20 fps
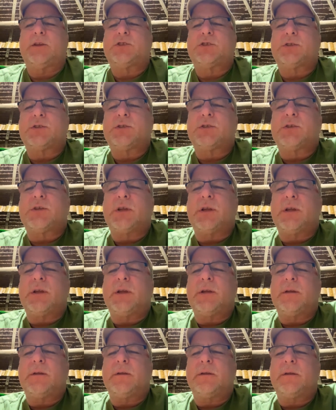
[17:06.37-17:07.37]

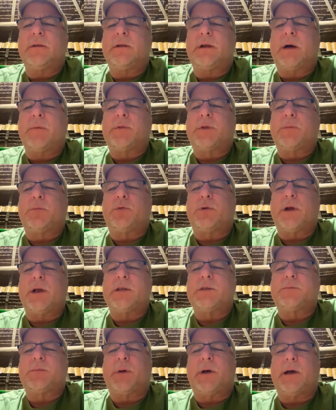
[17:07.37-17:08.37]
She upped the
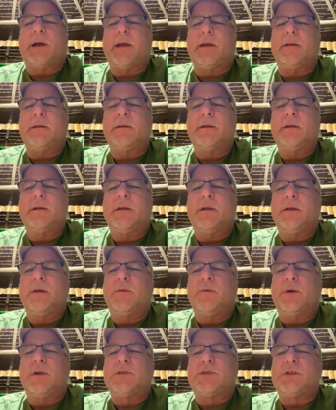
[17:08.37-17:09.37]
price by
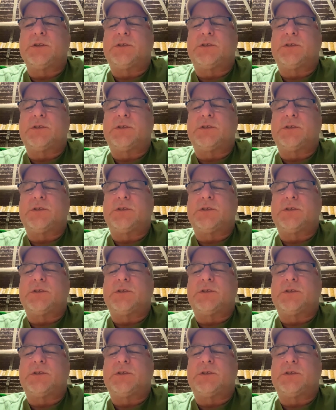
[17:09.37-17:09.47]
when she